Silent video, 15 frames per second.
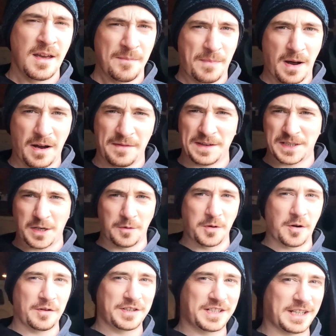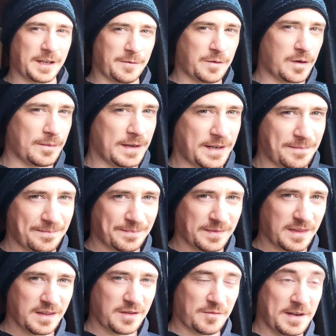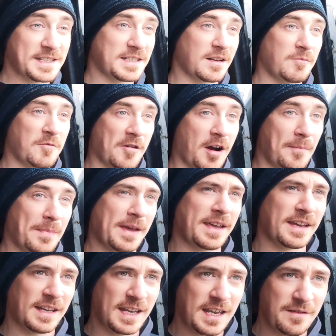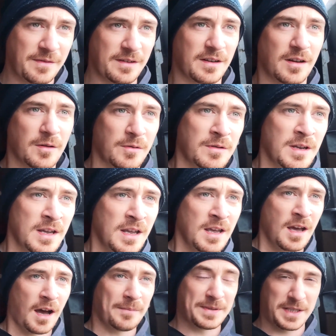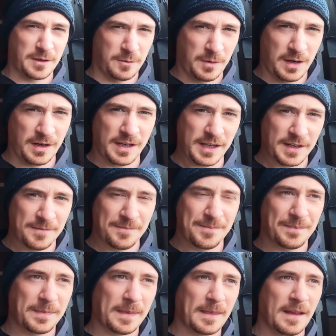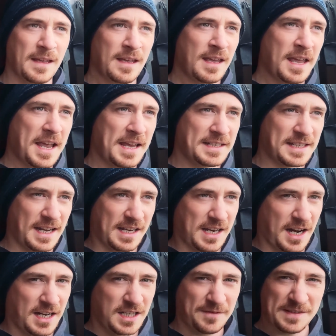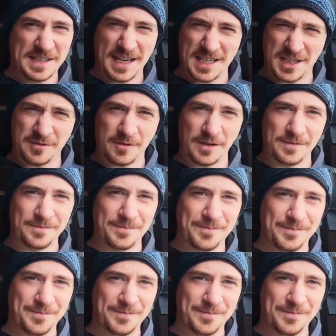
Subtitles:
Part of this whole Norwich thing for me, the reason that we're up here, even though I'm still working, is a kind of a test run.